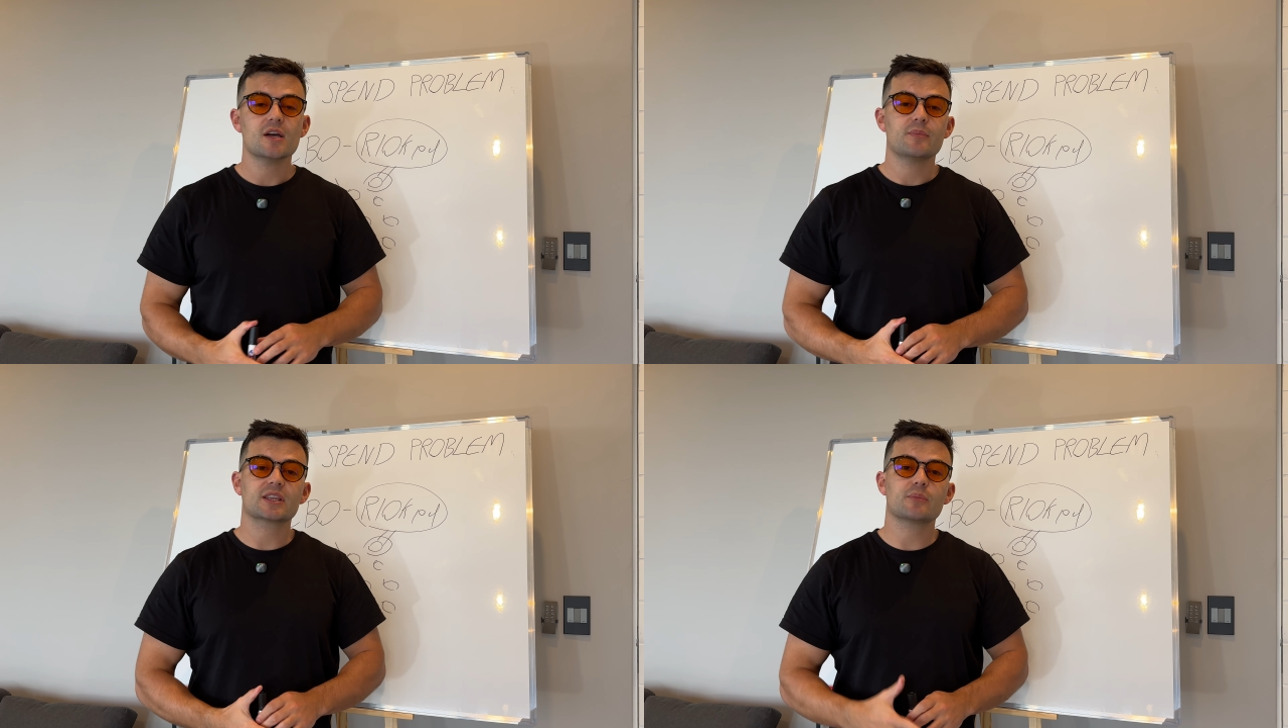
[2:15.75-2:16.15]

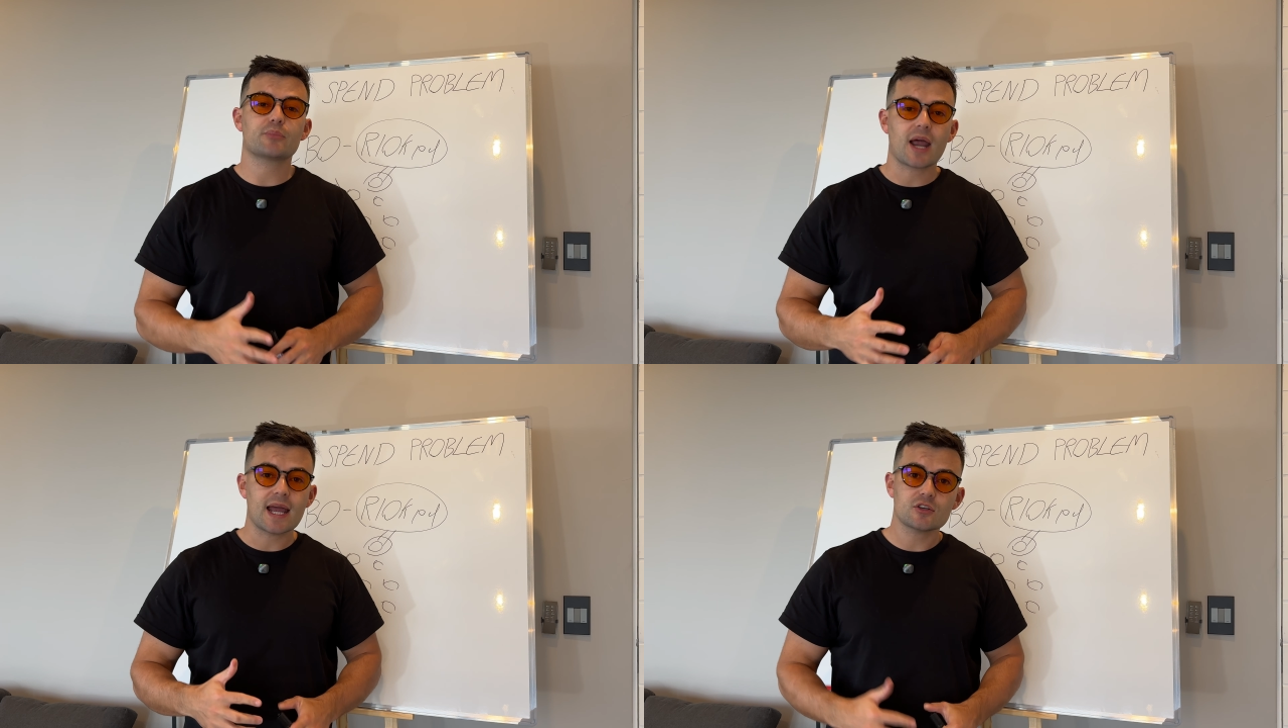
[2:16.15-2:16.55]
But the
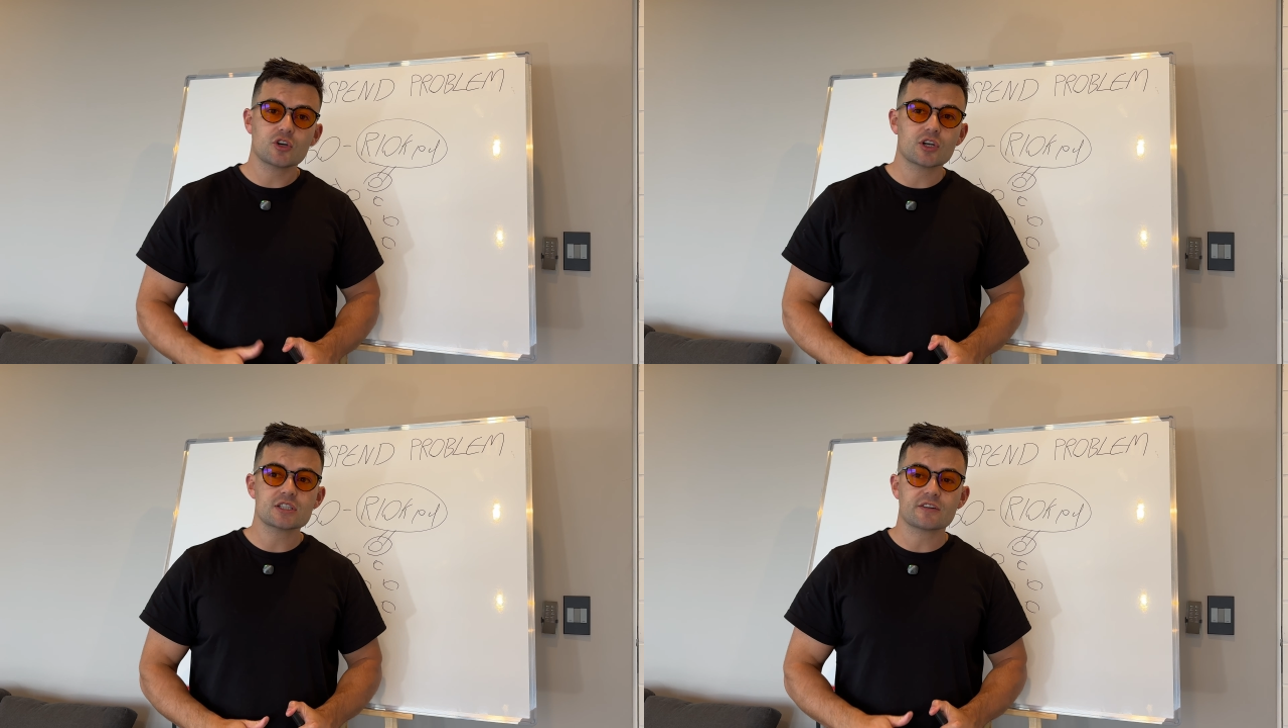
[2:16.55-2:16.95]
brand
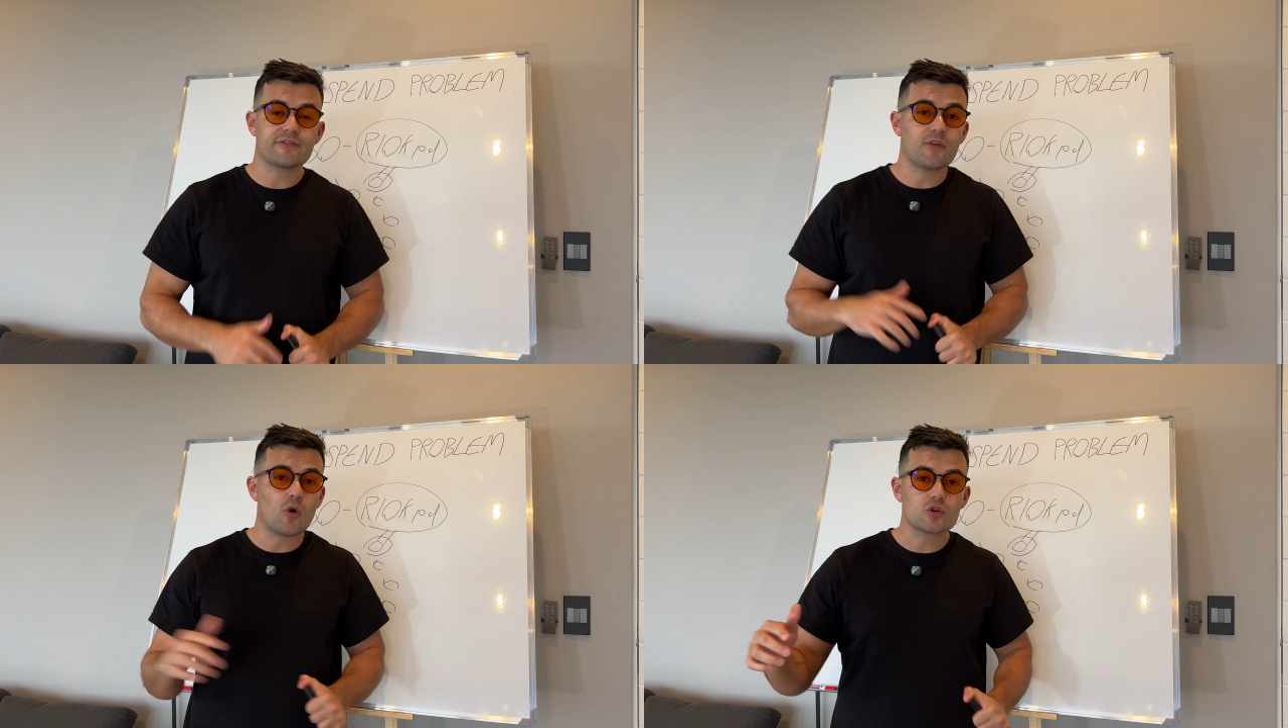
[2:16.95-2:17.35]
couldn't
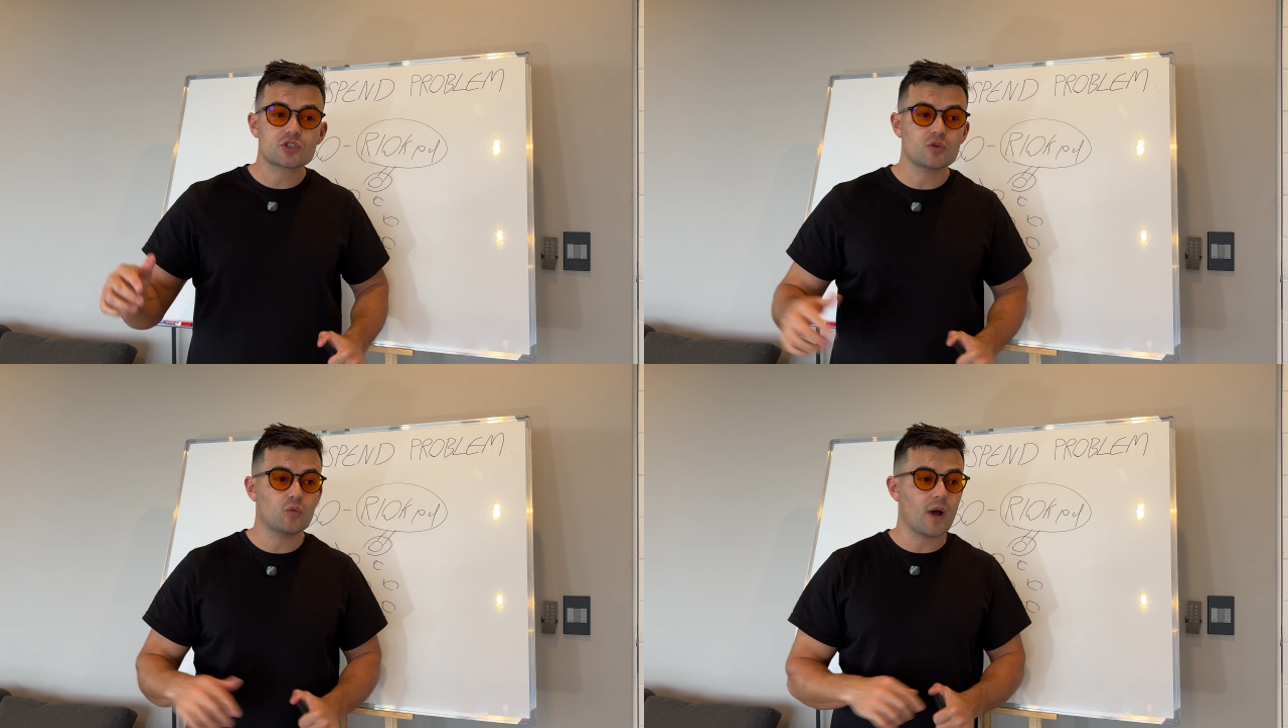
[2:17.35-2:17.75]
afford
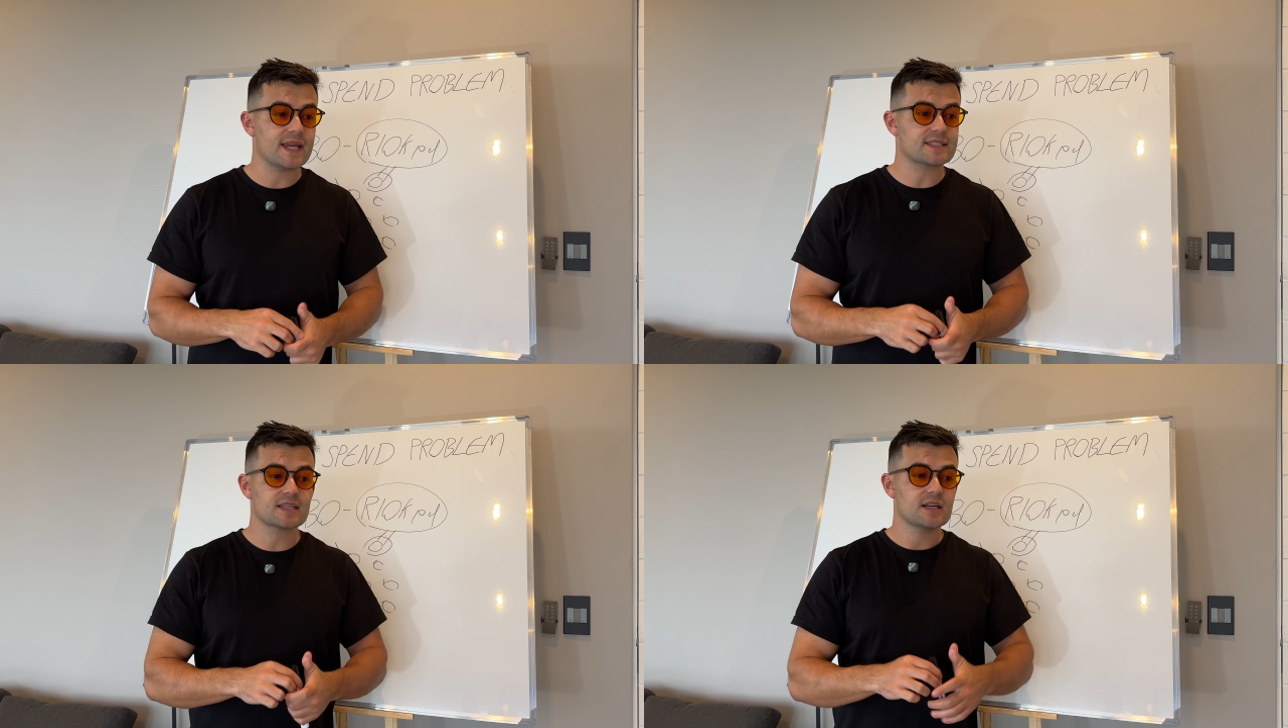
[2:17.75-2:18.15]
to
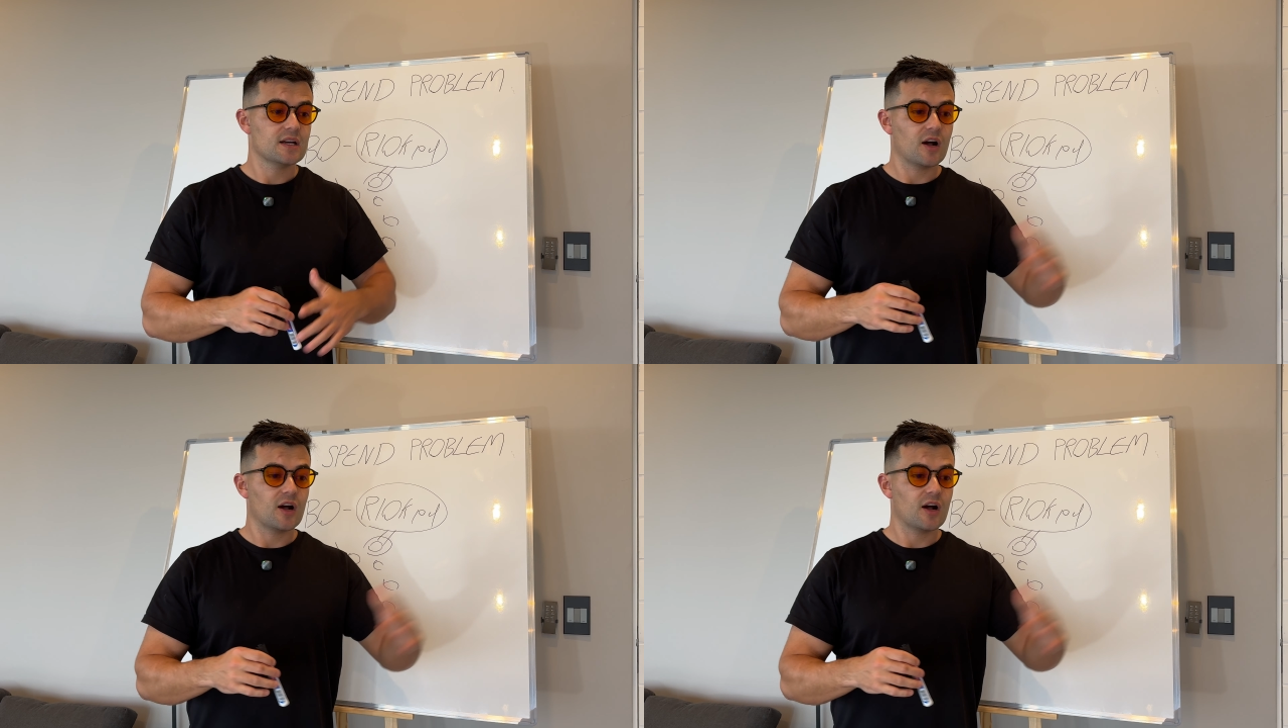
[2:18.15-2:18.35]
wait